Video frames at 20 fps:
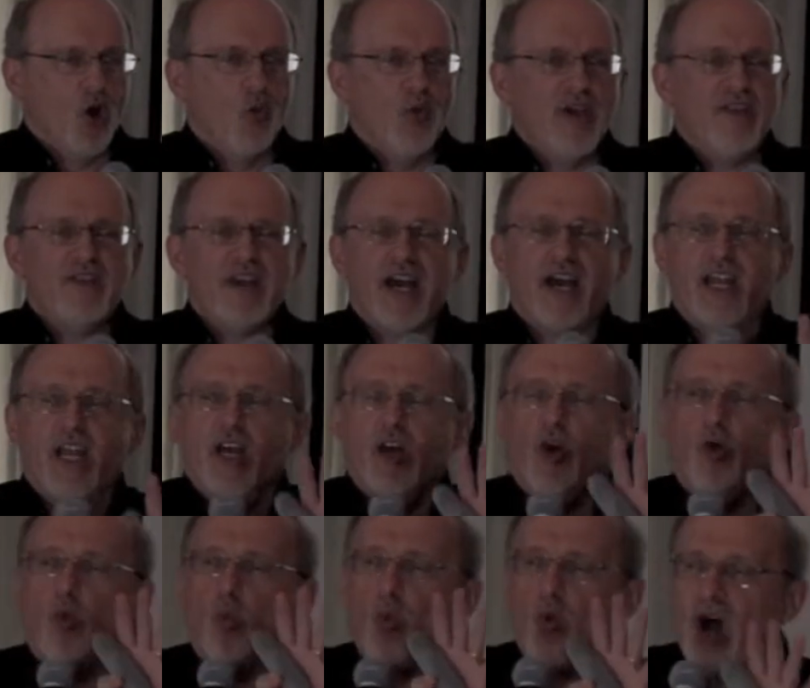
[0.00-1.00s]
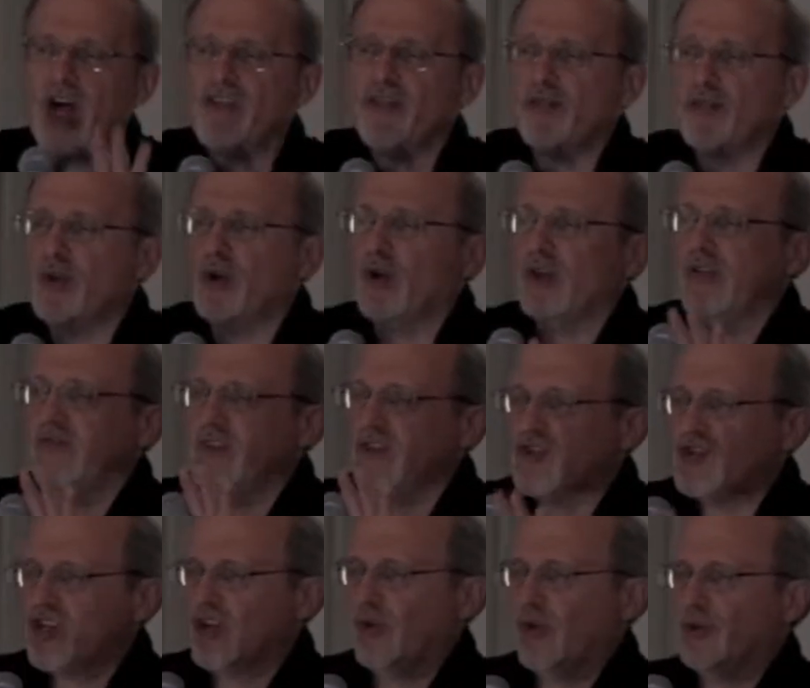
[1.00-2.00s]
We've got 1/3 of the
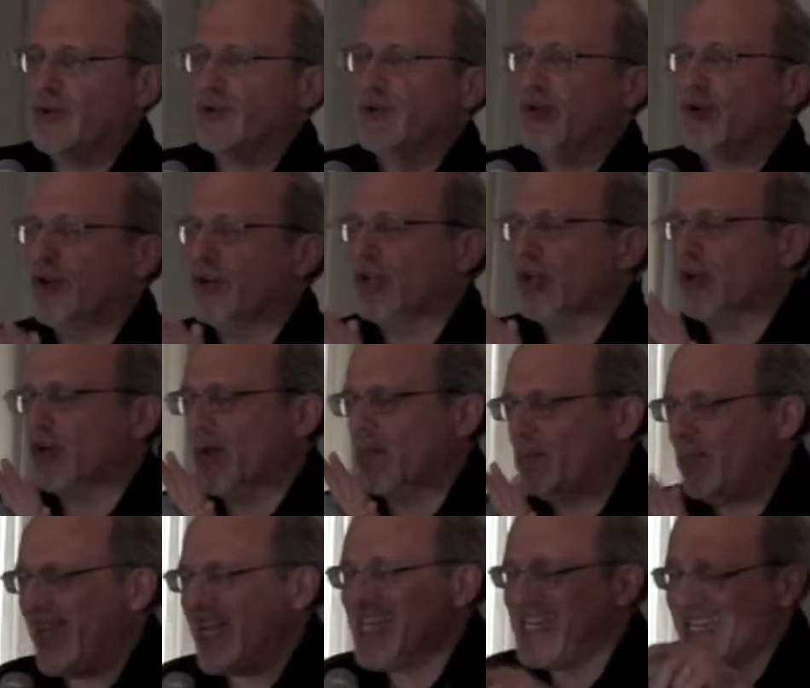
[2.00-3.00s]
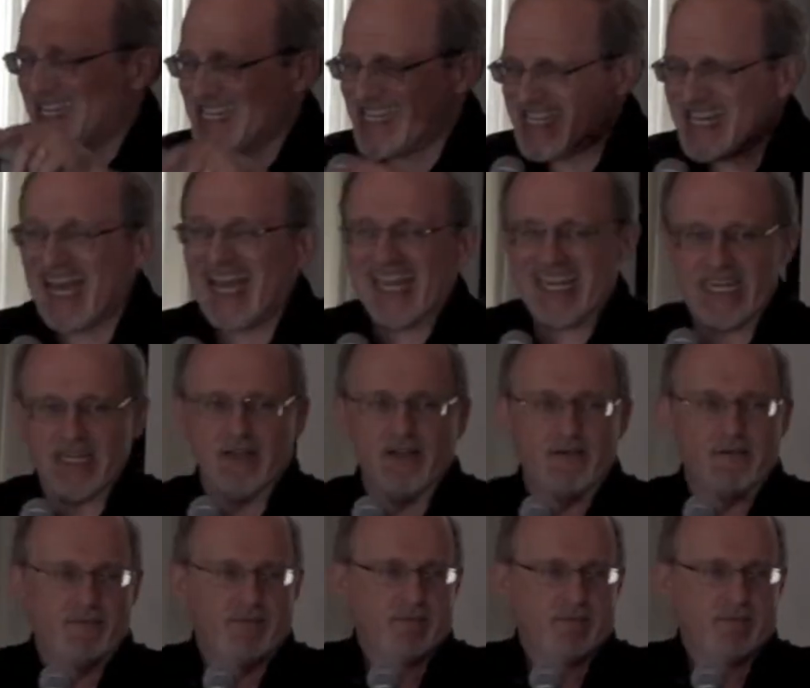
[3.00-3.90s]
children who are going to go to bed tonight